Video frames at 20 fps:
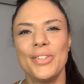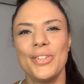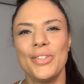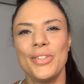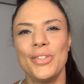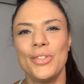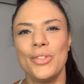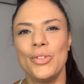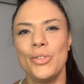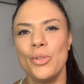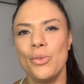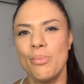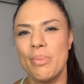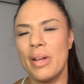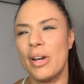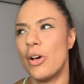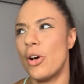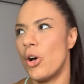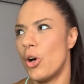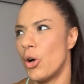you
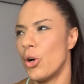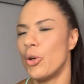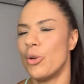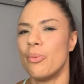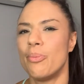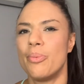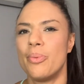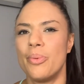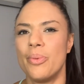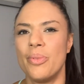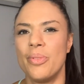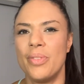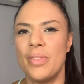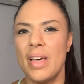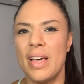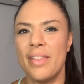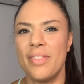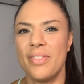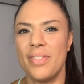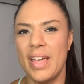better hope
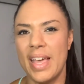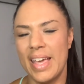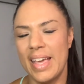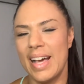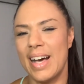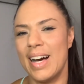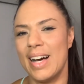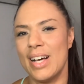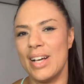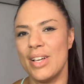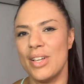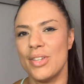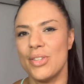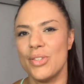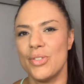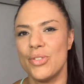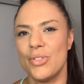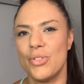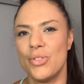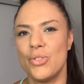that they are
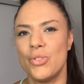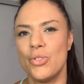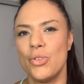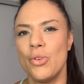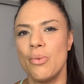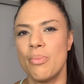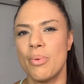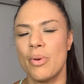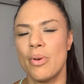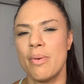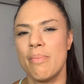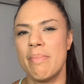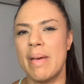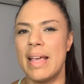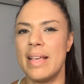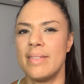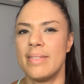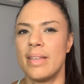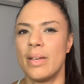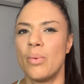super
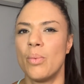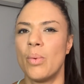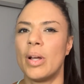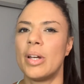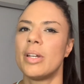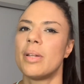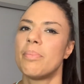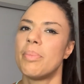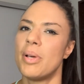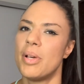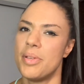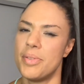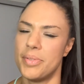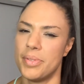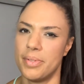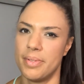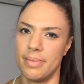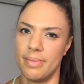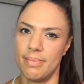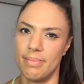amazing wonder
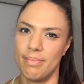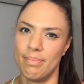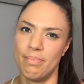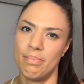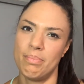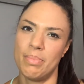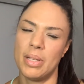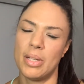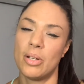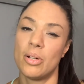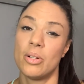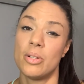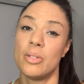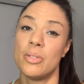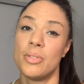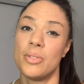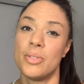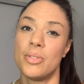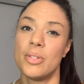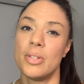person,
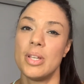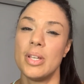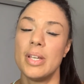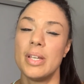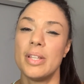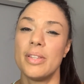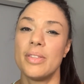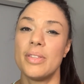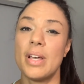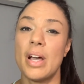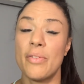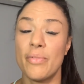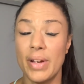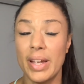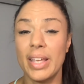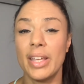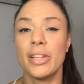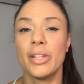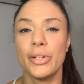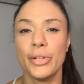because a
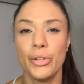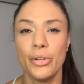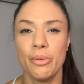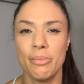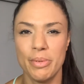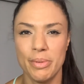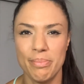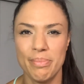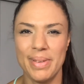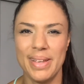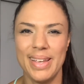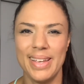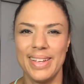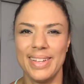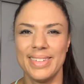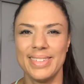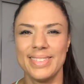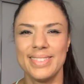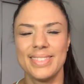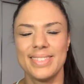regular human
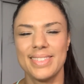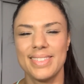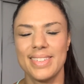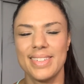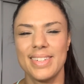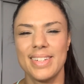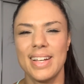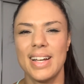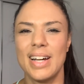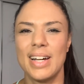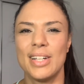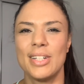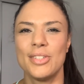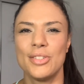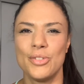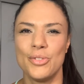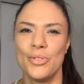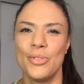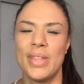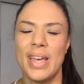being
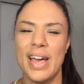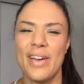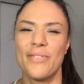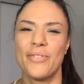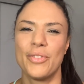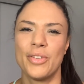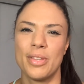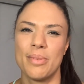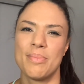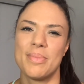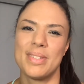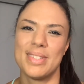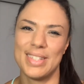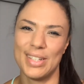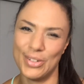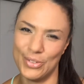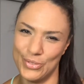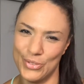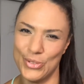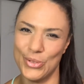can't do that for
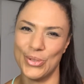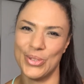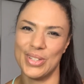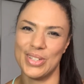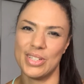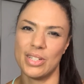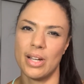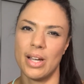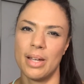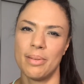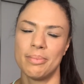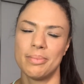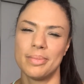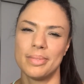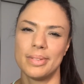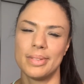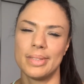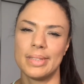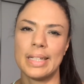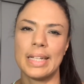themselves all the time,
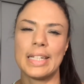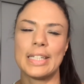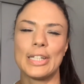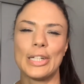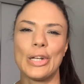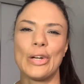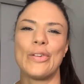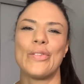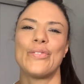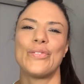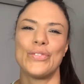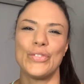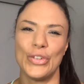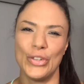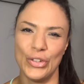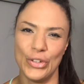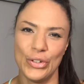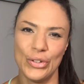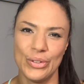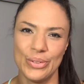let alone for
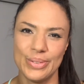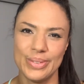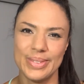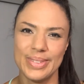you.